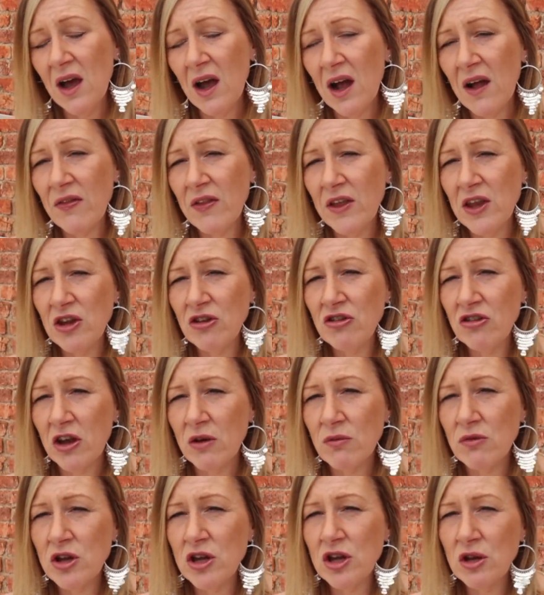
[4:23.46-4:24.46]
and that you
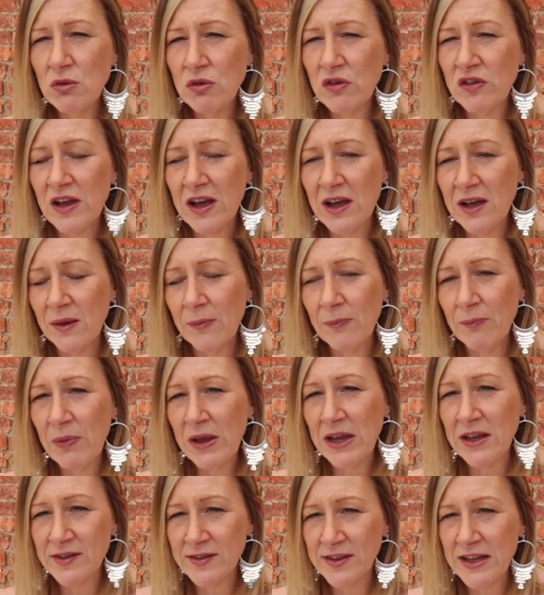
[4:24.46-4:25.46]
don't use that
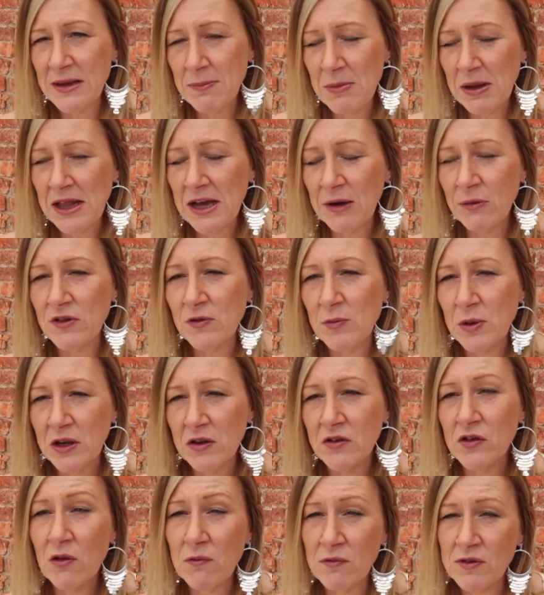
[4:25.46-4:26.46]
bigger seam allowance,
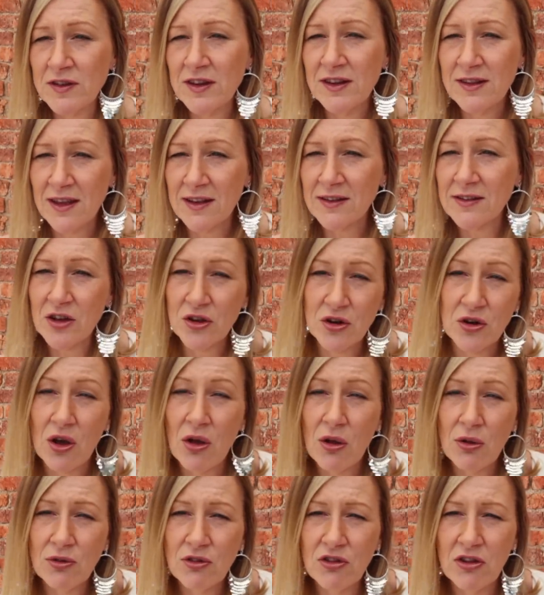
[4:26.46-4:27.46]
because obviously that's going to
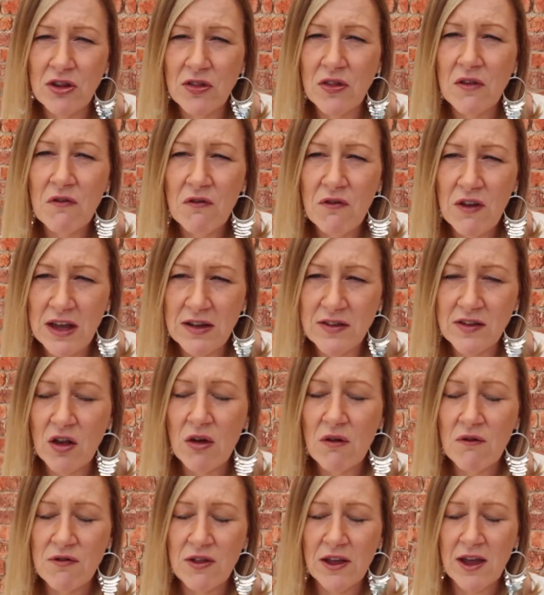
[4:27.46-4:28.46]
alter the fit
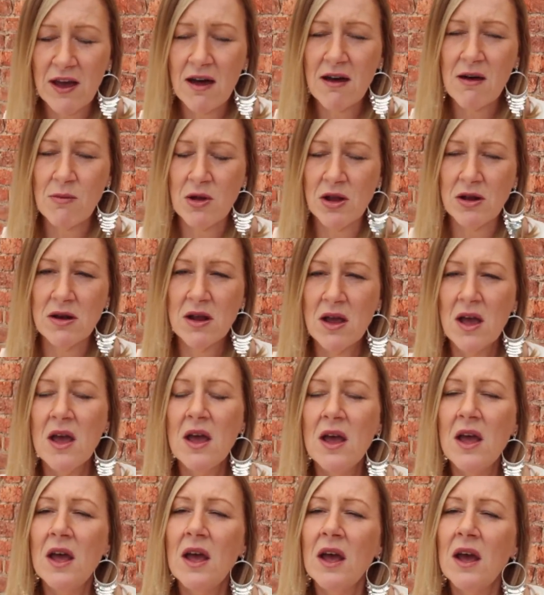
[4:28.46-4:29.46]
of the garment.
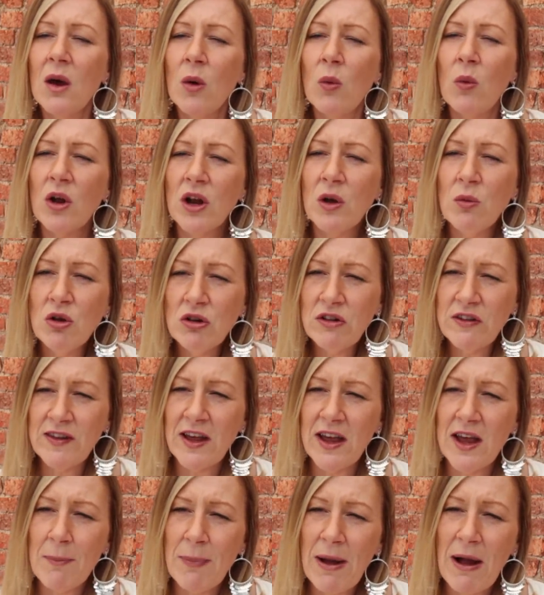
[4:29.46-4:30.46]
What I would
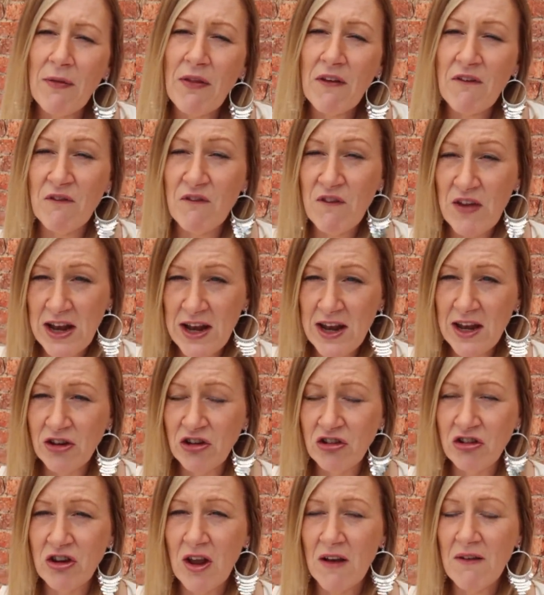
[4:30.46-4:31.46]
say about the
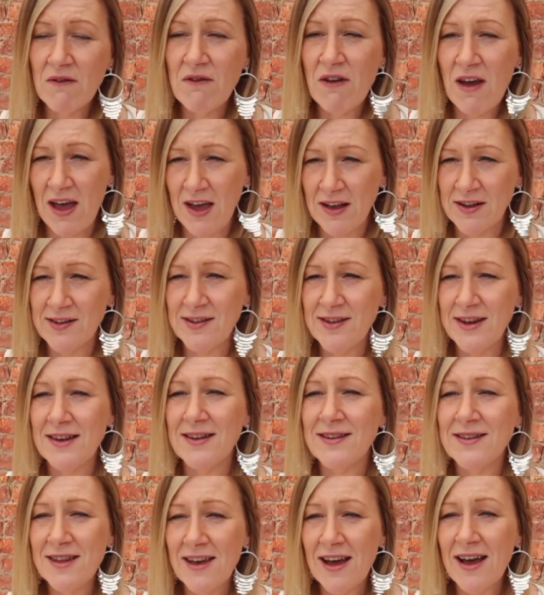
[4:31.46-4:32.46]
finished vest
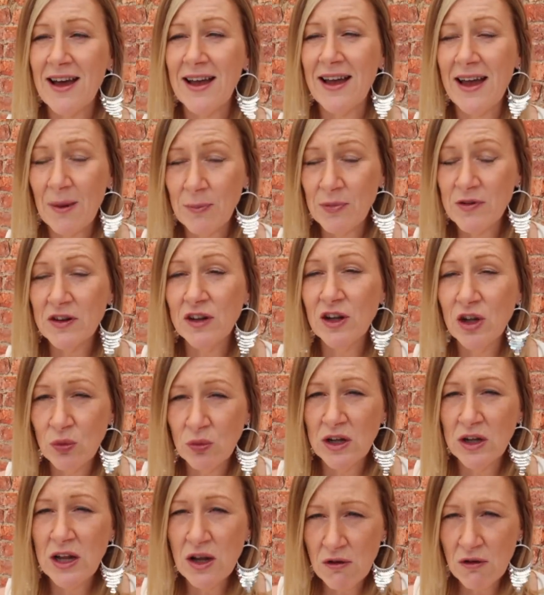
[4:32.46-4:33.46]
is that I
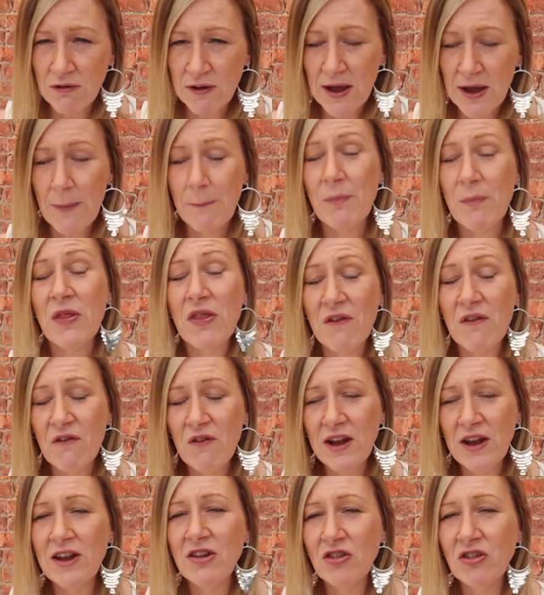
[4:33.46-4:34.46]
absolutely love it, but the
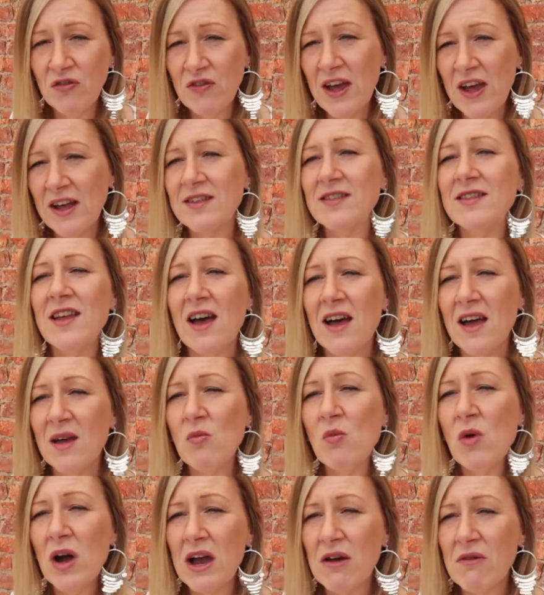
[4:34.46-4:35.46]
finished vest that
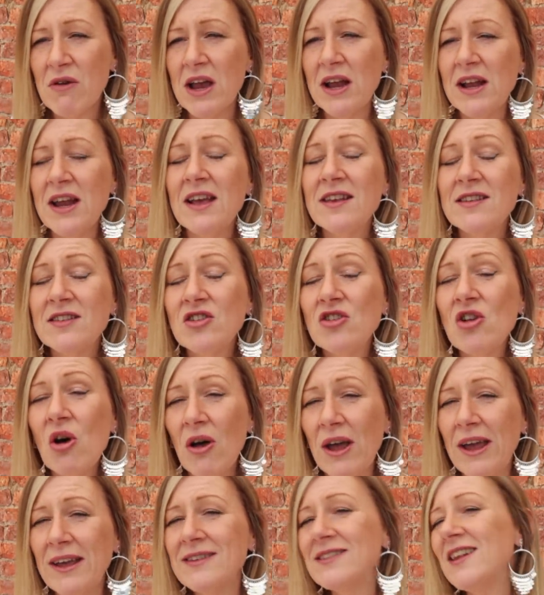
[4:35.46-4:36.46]
I'm wearing is
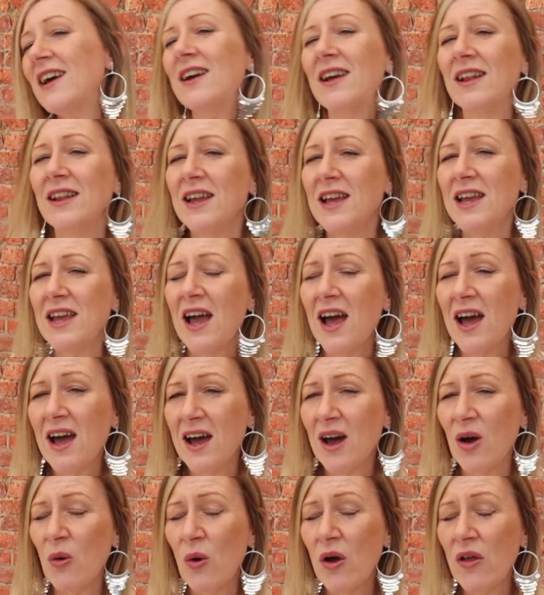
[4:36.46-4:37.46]
not exactly
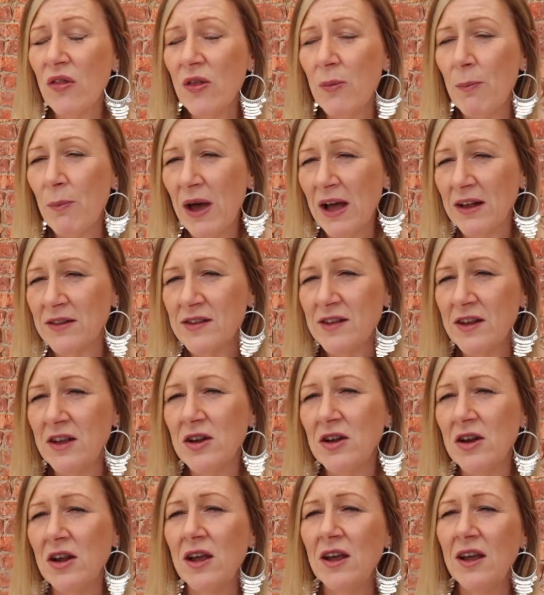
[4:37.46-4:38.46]
how the
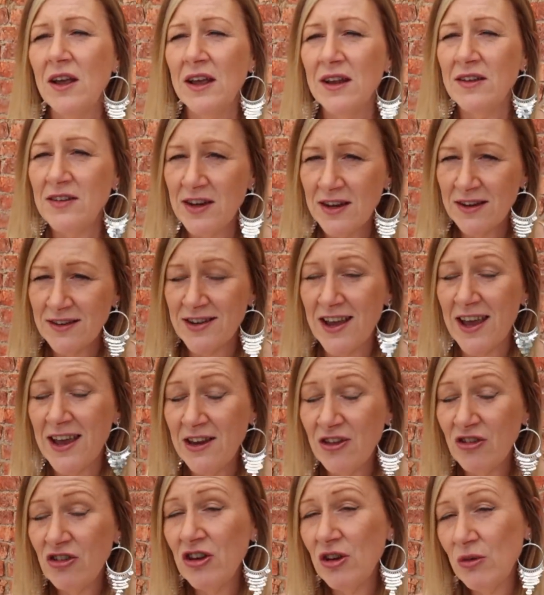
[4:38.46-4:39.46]
pattern
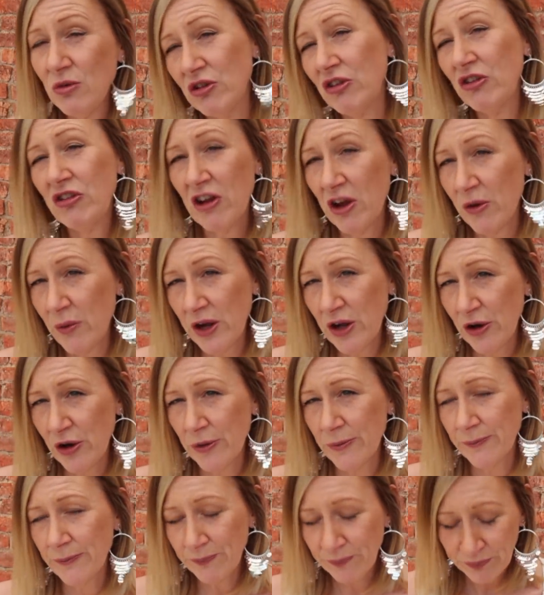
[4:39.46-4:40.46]
dictates you to sew it
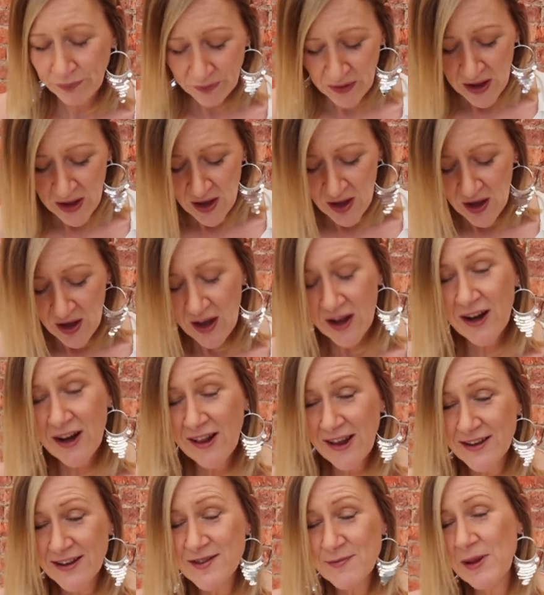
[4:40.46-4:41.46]
up, and
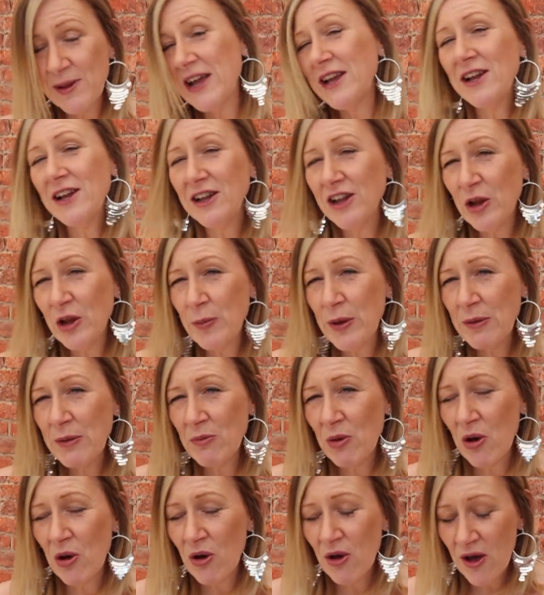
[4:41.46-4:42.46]
I'll explain a little
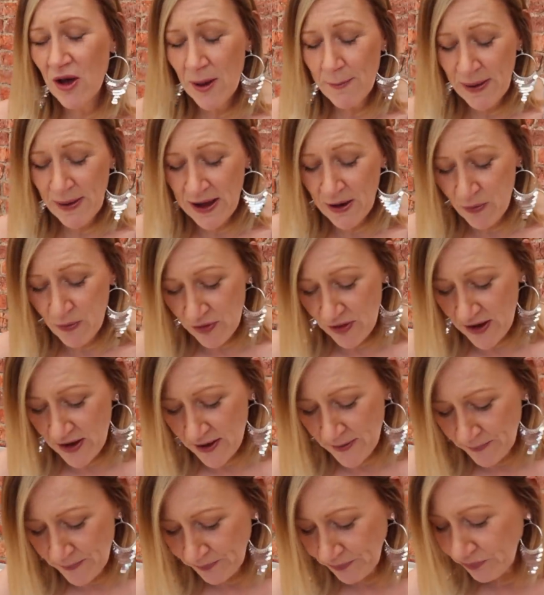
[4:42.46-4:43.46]
bit more about
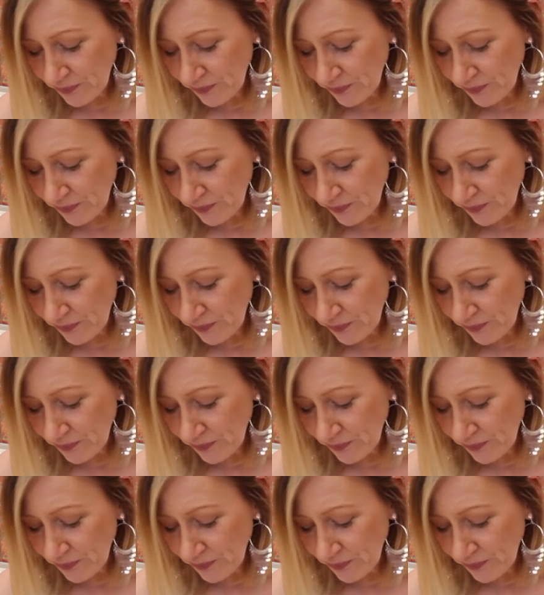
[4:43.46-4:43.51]
that.